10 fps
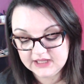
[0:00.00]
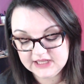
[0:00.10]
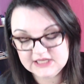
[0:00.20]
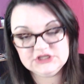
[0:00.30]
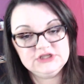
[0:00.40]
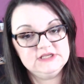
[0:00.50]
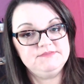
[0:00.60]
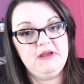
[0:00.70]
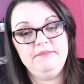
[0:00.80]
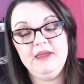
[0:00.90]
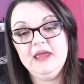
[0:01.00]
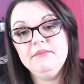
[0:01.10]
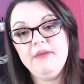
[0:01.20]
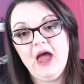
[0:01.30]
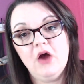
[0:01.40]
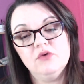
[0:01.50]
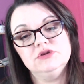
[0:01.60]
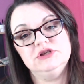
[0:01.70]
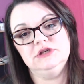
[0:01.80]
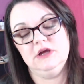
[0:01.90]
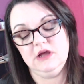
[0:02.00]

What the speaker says: is just my pen pouch.